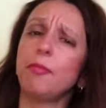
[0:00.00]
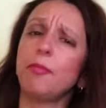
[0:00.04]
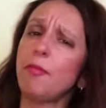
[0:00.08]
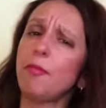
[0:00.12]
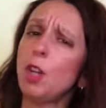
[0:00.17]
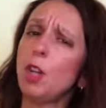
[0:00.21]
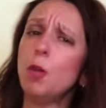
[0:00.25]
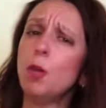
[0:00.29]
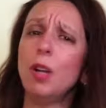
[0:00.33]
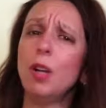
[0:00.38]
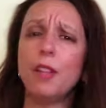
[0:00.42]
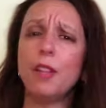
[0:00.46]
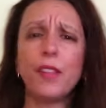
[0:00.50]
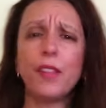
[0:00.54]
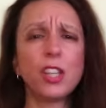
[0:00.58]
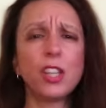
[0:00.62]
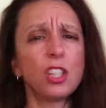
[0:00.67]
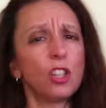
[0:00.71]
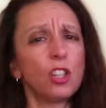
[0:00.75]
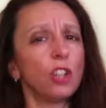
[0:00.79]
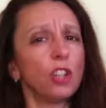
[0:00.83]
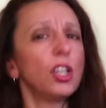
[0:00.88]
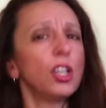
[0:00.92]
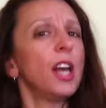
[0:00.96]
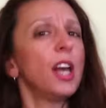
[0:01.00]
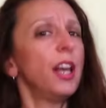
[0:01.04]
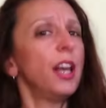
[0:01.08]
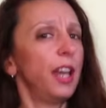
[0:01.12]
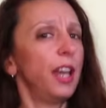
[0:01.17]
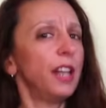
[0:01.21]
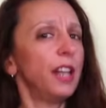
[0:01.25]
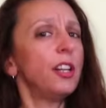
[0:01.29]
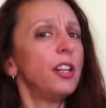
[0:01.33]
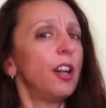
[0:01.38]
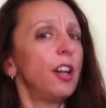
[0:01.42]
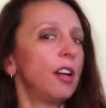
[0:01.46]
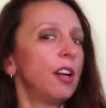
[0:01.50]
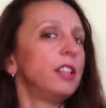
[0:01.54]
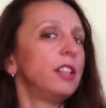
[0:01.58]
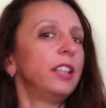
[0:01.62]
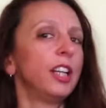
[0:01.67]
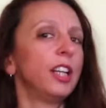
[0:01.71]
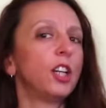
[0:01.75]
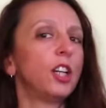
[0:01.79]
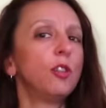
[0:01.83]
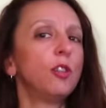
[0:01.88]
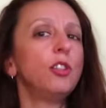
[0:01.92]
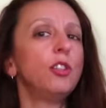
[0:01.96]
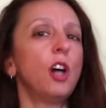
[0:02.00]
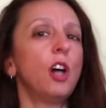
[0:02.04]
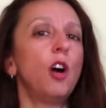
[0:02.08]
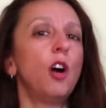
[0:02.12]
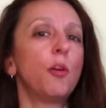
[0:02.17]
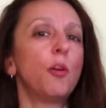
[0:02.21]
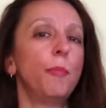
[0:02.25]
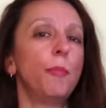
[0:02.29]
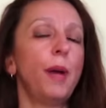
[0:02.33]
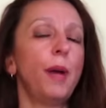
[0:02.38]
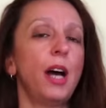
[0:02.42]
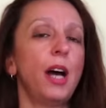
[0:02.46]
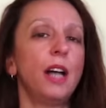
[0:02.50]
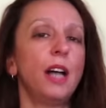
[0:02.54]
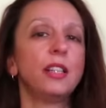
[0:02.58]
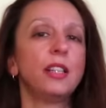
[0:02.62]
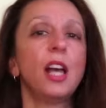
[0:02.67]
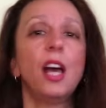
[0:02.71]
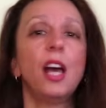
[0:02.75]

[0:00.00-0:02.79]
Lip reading: Well, that's not inherently good or bad.